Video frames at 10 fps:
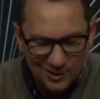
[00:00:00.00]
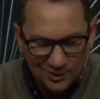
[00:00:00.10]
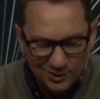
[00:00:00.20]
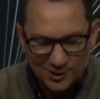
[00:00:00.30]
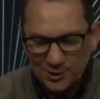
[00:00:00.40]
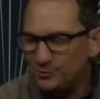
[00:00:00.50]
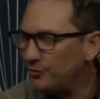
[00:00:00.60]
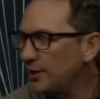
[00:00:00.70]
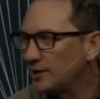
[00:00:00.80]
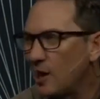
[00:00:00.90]
which is just
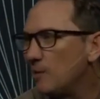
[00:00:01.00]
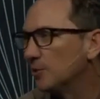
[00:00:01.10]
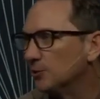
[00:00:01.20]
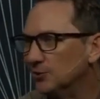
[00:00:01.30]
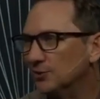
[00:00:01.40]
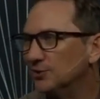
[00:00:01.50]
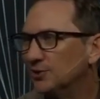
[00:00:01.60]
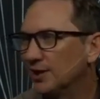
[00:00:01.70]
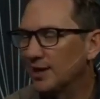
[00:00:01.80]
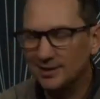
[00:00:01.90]
fine, comical.
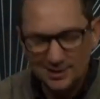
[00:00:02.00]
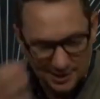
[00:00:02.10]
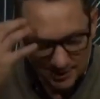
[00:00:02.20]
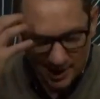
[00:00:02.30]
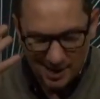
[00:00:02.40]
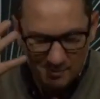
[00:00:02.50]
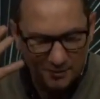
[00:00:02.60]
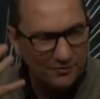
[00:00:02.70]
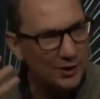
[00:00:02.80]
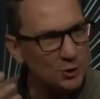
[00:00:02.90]
Like, I, because I'm a
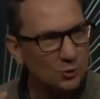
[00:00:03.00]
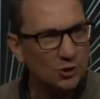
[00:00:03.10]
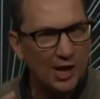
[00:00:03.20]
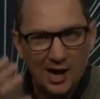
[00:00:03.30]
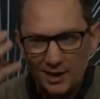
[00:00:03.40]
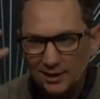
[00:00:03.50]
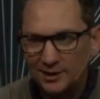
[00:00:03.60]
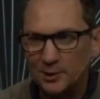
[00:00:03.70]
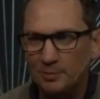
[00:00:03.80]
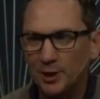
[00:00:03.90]
visual guy, I
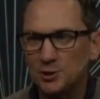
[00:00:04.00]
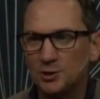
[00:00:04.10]
like to picture